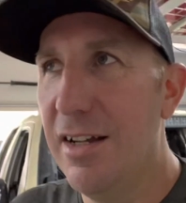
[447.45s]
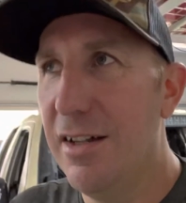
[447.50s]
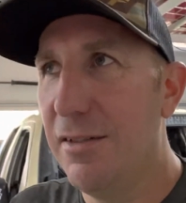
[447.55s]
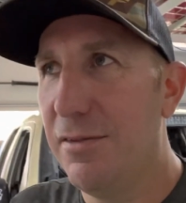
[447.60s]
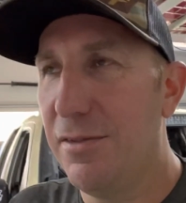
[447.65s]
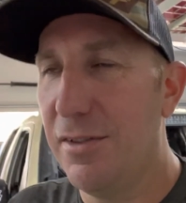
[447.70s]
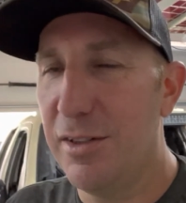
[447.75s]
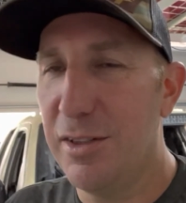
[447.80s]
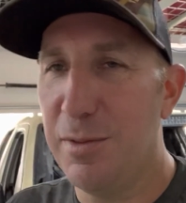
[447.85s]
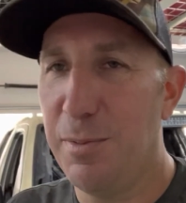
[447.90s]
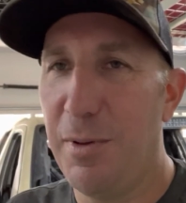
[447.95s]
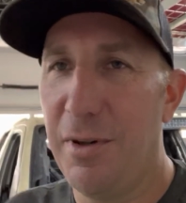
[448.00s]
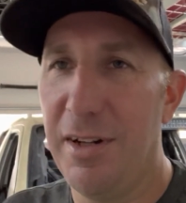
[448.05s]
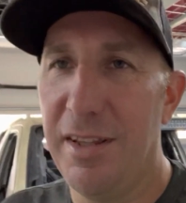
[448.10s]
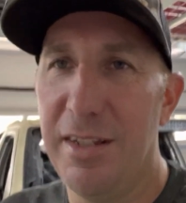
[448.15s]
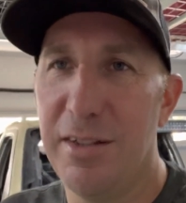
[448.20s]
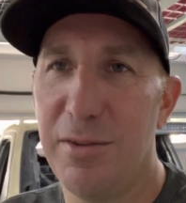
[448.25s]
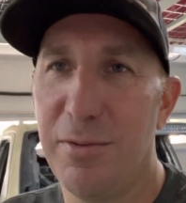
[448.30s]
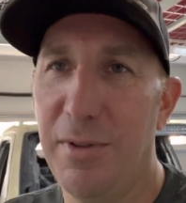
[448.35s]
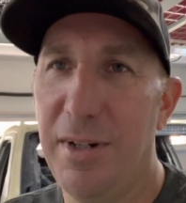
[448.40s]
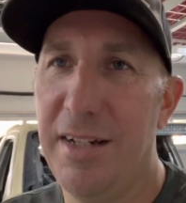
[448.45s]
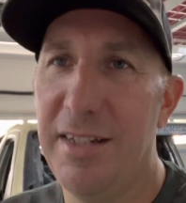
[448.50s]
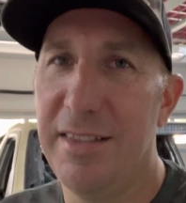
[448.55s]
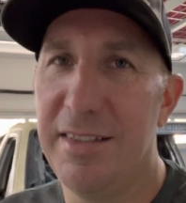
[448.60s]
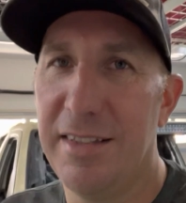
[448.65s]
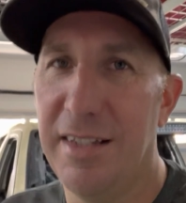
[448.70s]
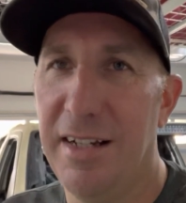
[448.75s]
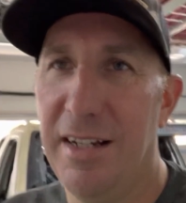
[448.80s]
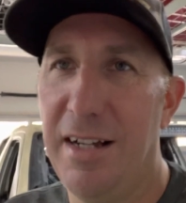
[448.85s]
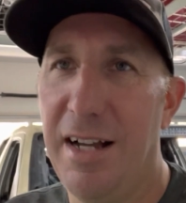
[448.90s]
First part of this
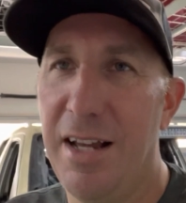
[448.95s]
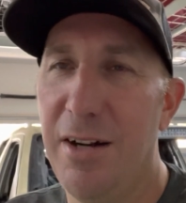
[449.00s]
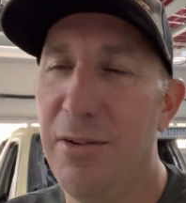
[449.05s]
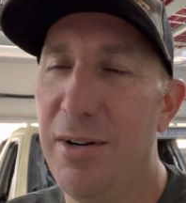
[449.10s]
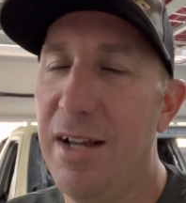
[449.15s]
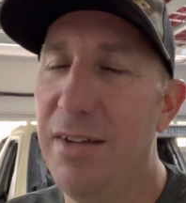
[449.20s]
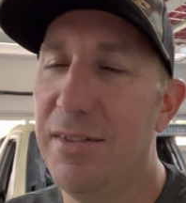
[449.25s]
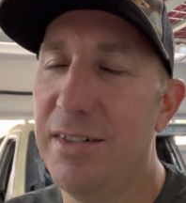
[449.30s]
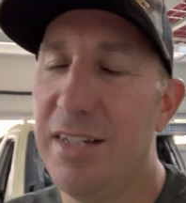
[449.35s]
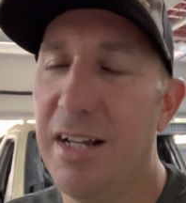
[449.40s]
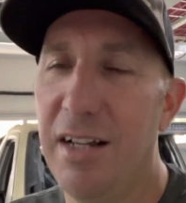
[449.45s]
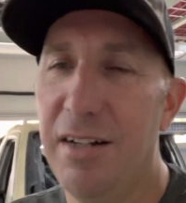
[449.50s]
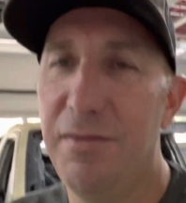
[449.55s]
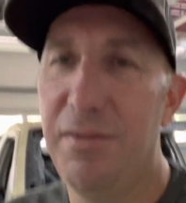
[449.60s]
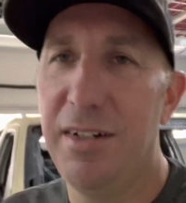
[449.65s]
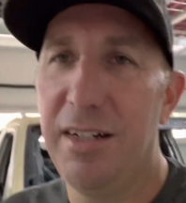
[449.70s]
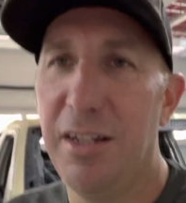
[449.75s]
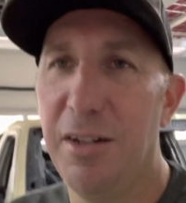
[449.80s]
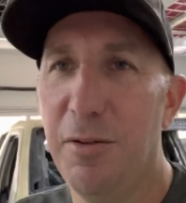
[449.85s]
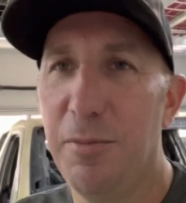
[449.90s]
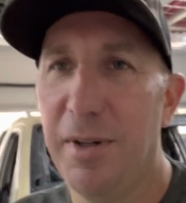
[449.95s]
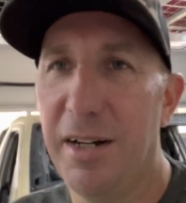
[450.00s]
race, I don't have a ton of video,